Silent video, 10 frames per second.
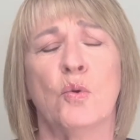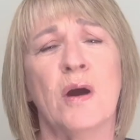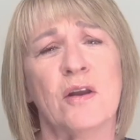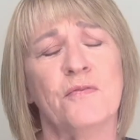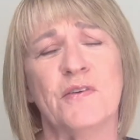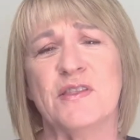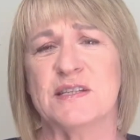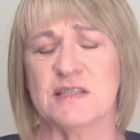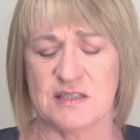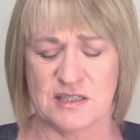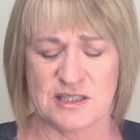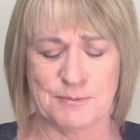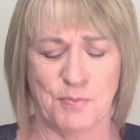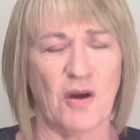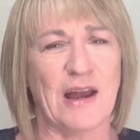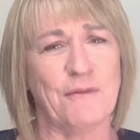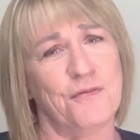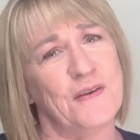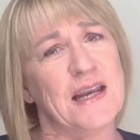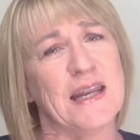Quite often this is despite
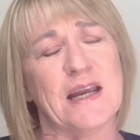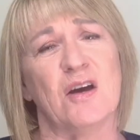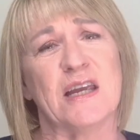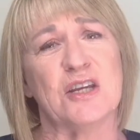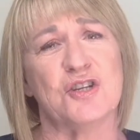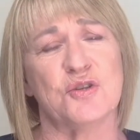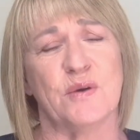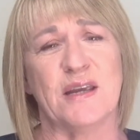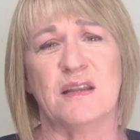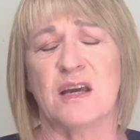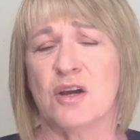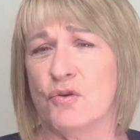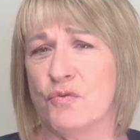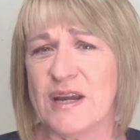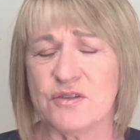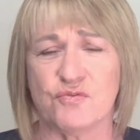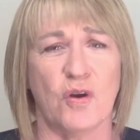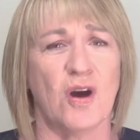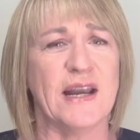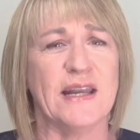feeling like you're doing the correct
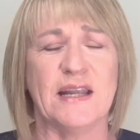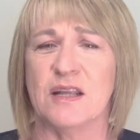riding,